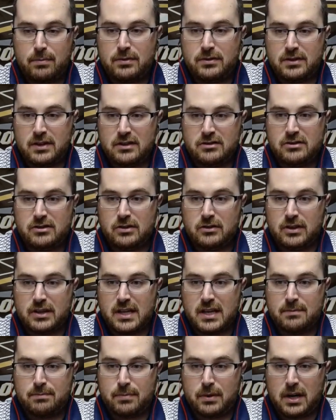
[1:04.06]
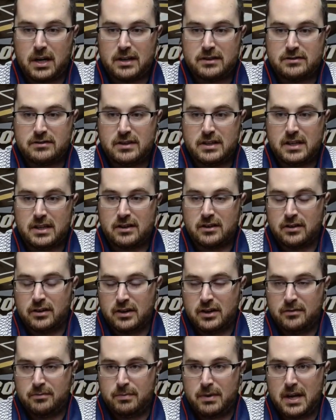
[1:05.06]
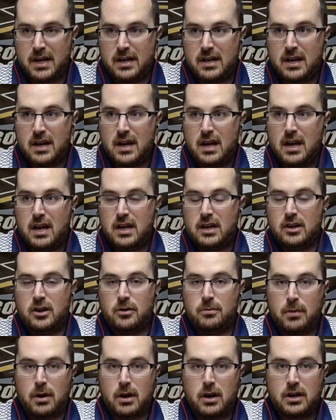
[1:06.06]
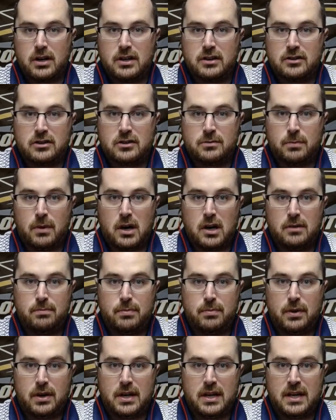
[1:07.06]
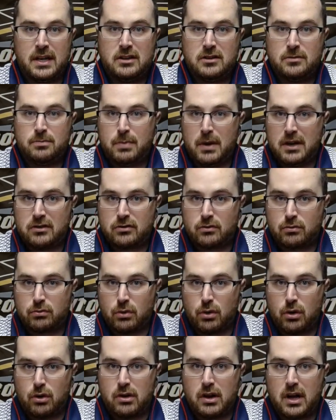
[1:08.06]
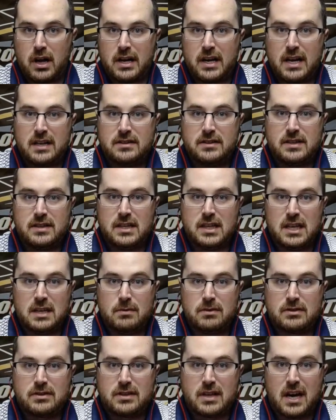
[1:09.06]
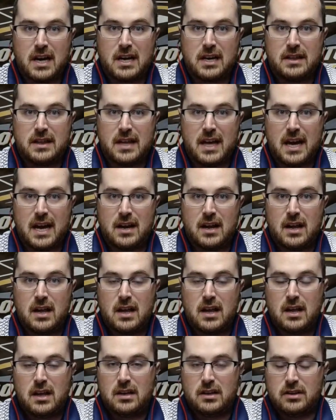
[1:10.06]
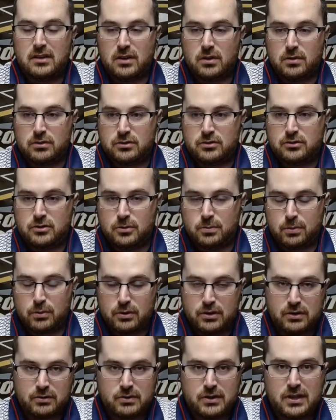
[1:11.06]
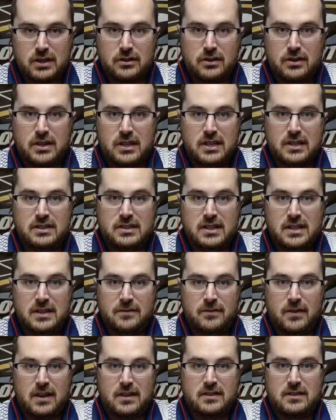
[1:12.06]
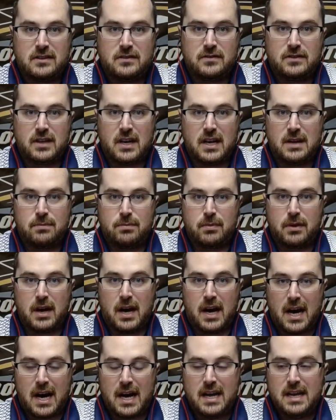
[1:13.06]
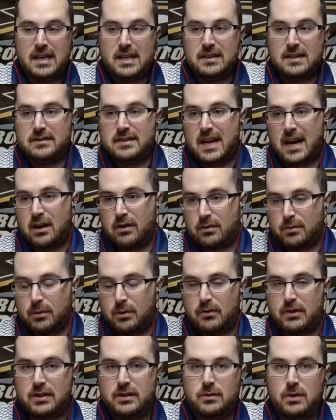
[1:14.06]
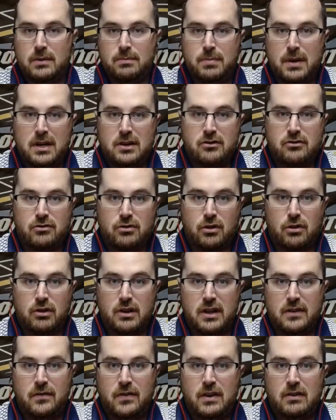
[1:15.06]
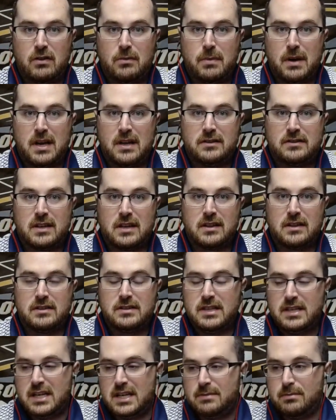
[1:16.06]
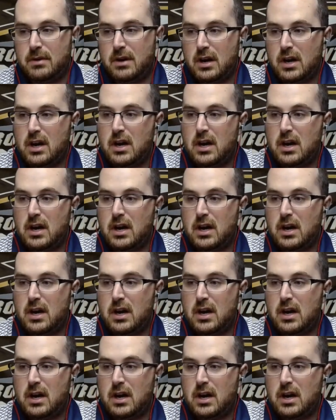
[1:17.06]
position. You look at Boston, it could have been, Marcus Smart, but his best role on a team is kind of that, super utility defensive type guy. He's now moving to a bench role if he remains on the team,